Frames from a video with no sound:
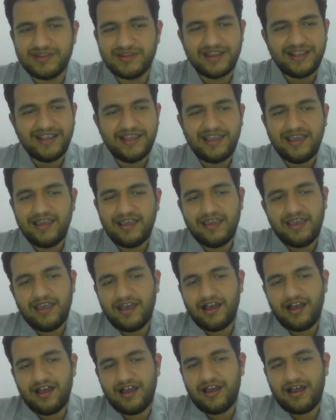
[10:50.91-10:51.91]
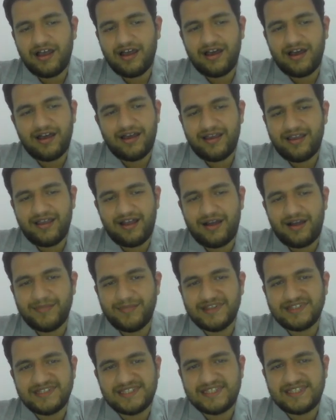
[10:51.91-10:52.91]
Like, I'm
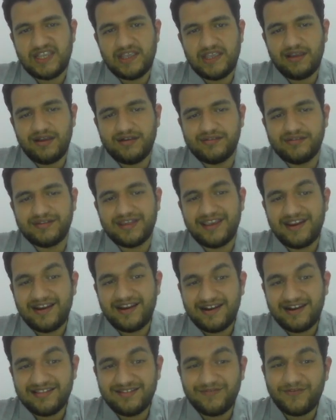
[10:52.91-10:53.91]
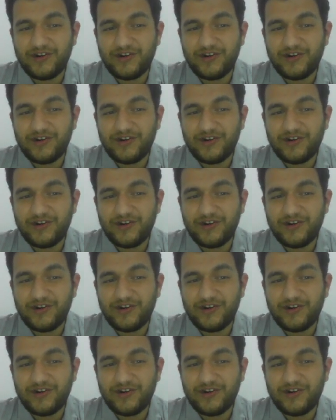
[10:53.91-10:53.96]
not scared.